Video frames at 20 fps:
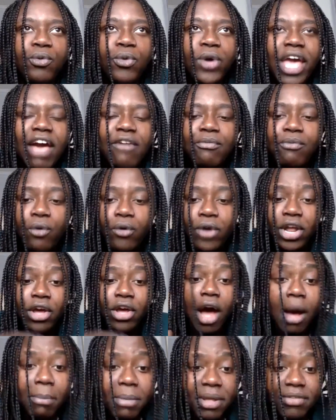we have more in
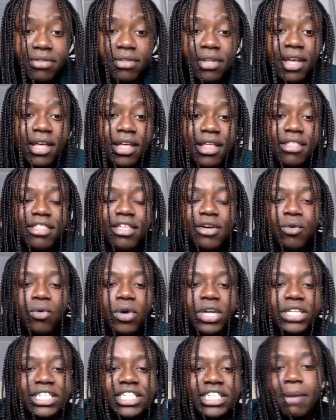common than
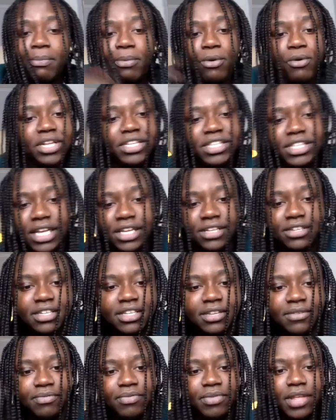what separates us,
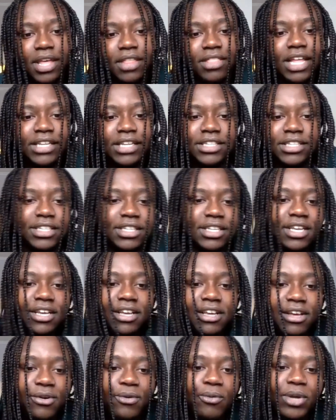and that's
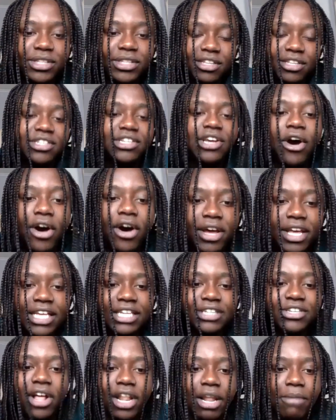what the song
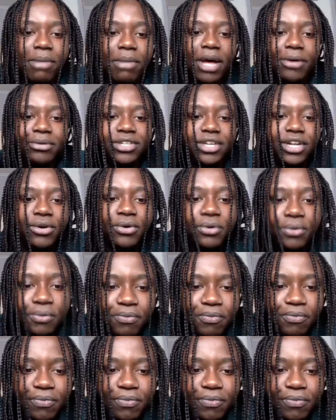is all about, you know.